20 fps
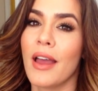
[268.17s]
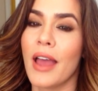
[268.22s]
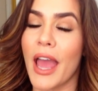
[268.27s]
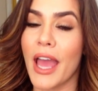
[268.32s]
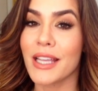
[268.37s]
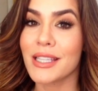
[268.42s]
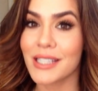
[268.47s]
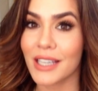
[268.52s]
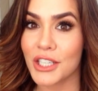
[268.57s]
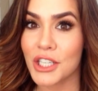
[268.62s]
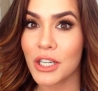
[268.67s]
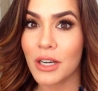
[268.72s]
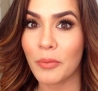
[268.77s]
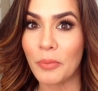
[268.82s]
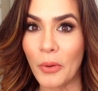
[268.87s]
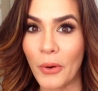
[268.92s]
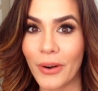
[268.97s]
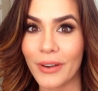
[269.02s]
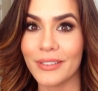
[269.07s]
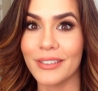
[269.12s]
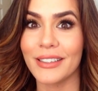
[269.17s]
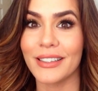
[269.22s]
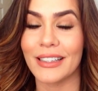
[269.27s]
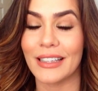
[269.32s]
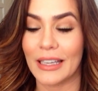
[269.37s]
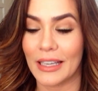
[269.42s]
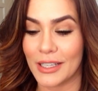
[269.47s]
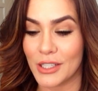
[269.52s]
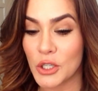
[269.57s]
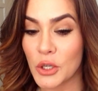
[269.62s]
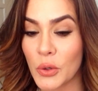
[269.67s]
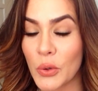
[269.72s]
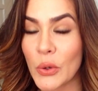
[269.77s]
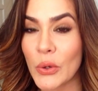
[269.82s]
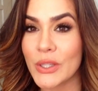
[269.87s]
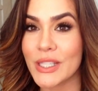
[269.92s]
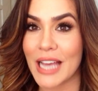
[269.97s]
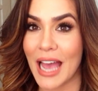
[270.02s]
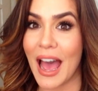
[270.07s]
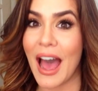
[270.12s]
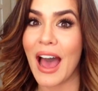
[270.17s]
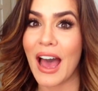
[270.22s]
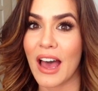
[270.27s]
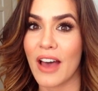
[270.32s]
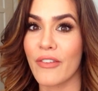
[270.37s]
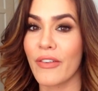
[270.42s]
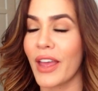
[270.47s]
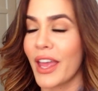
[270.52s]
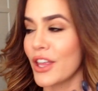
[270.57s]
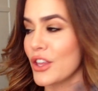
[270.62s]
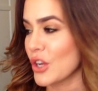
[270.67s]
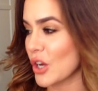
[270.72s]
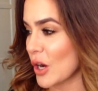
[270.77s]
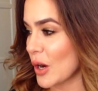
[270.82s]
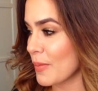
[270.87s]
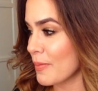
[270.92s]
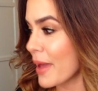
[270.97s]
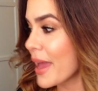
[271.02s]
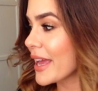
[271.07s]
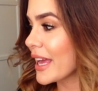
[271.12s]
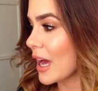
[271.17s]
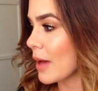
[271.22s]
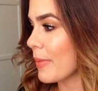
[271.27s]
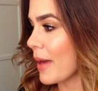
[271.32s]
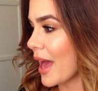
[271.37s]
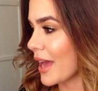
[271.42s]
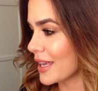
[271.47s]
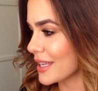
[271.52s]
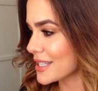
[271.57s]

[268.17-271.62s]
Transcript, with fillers: it's such an important tool to have in your makeup bag.